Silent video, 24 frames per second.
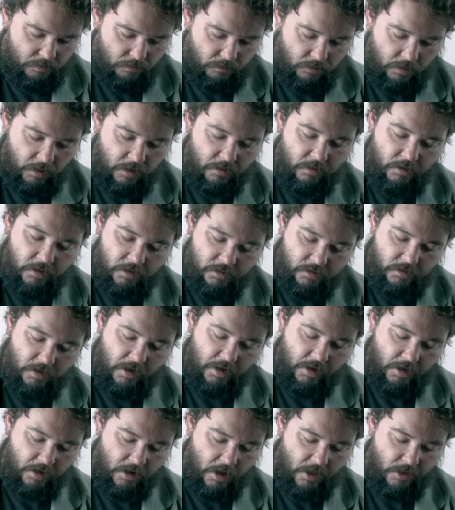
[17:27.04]
One looks
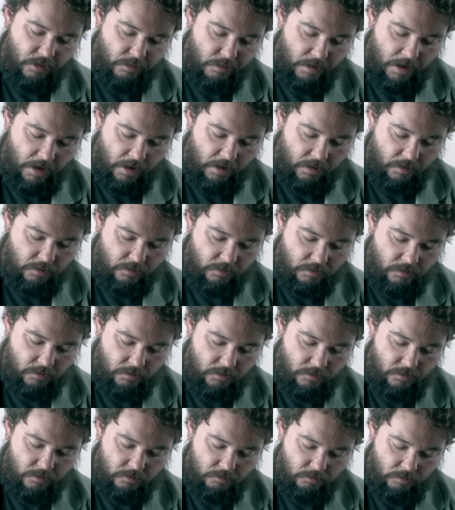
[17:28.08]
like another man,
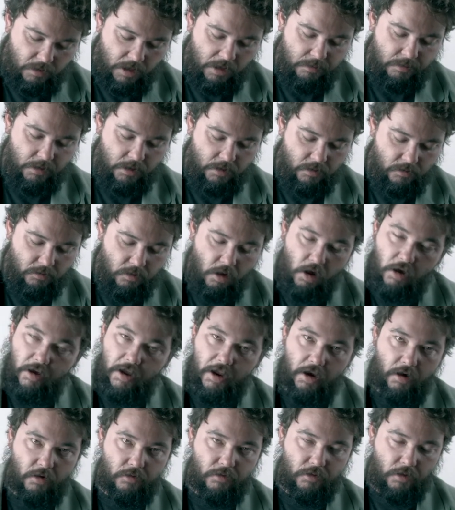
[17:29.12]
maybe, long
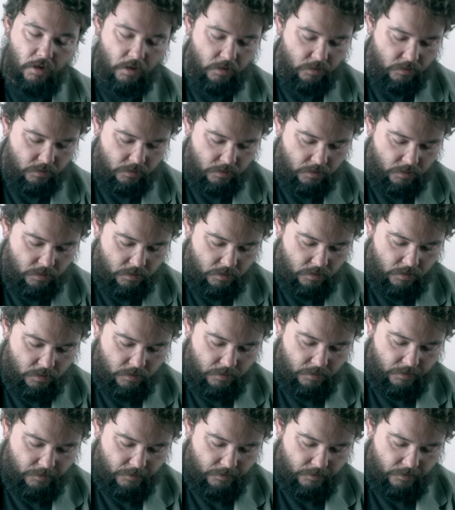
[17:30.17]
haired though.
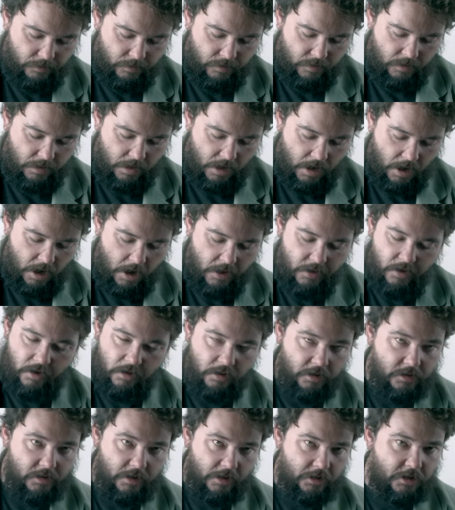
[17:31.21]
And then
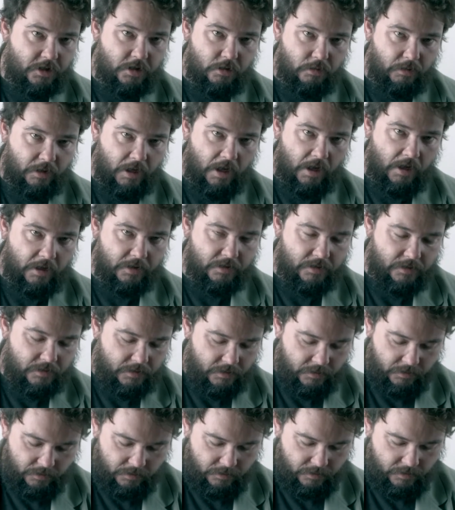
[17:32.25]
looks like two kids.
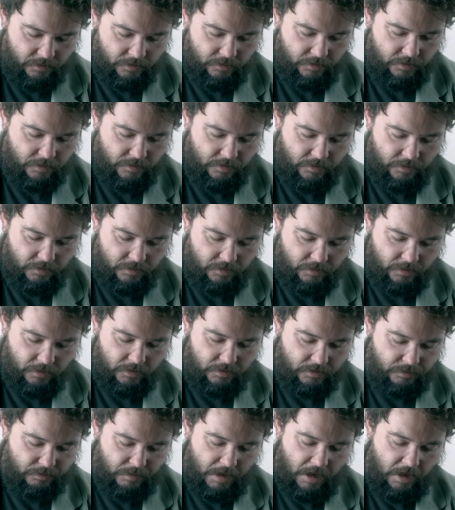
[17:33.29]
So
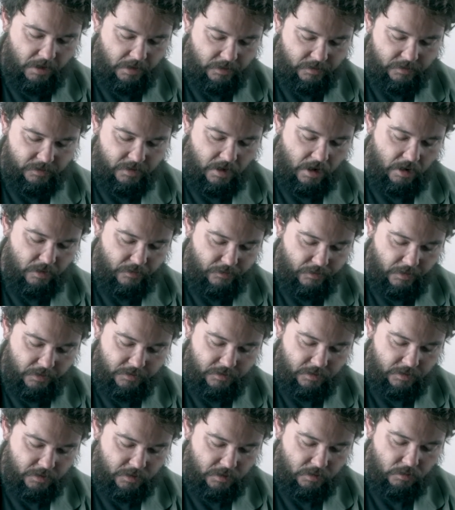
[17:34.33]
this man is
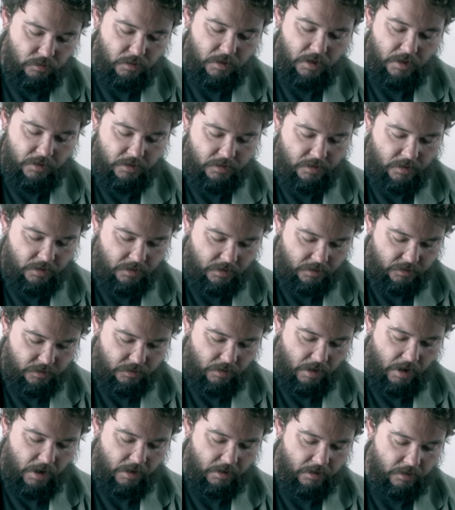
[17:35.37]
sacrificing two kids to this
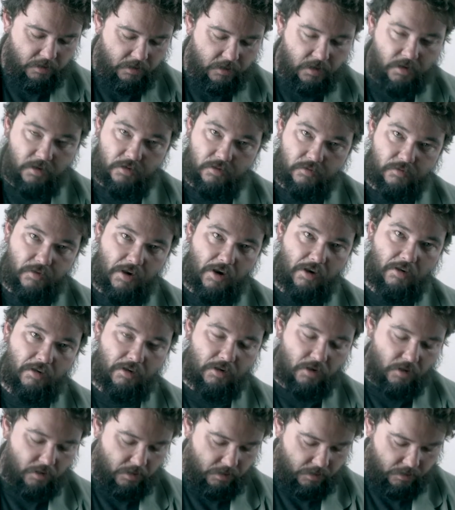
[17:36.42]
dragon. That is very
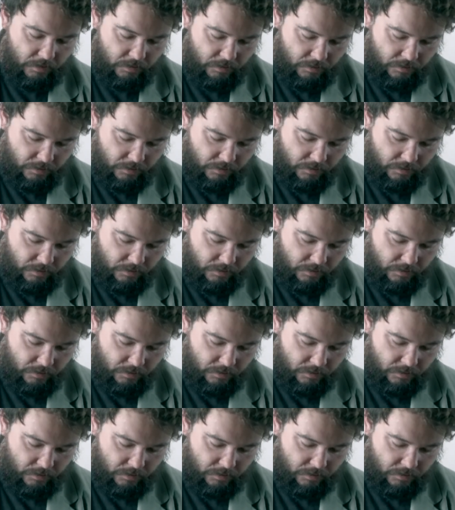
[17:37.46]
dark.